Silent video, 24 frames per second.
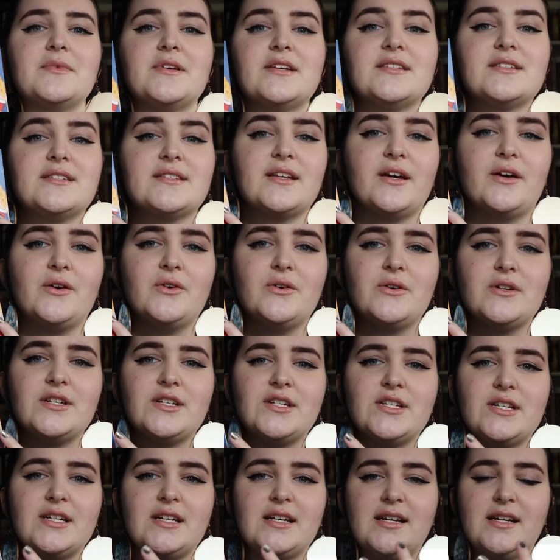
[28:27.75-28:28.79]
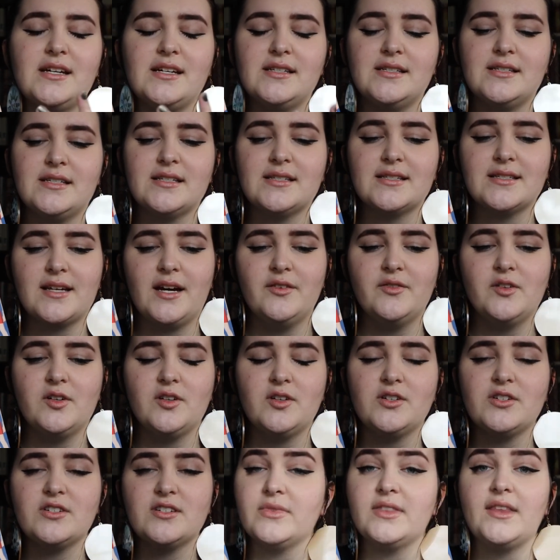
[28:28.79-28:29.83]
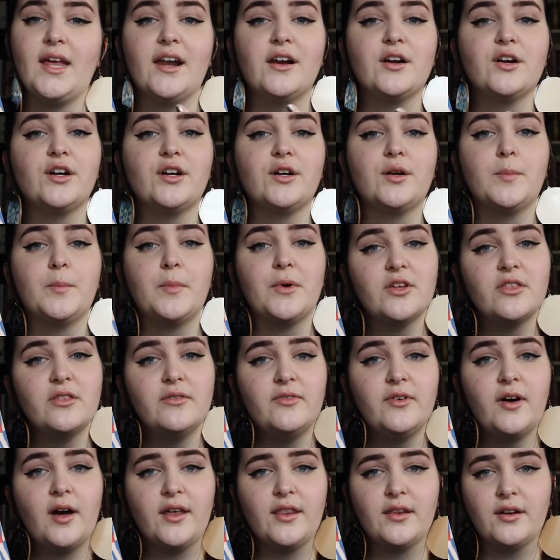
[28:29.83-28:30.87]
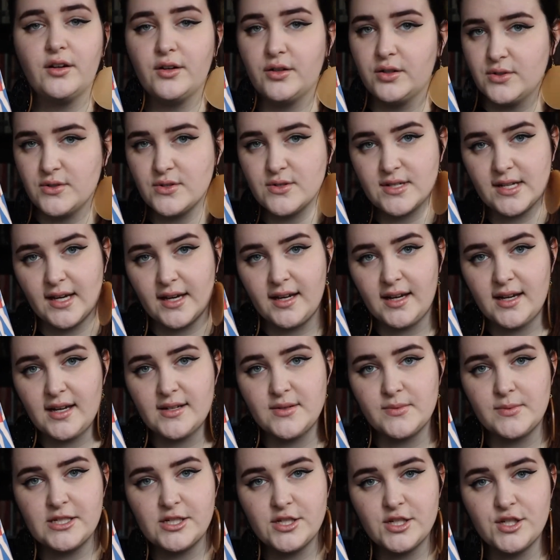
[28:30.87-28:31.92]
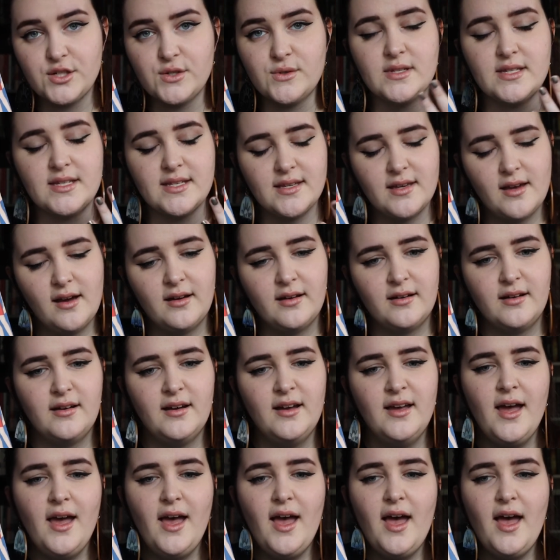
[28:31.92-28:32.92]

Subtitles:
So she discovers that her birth father, who died when she was young,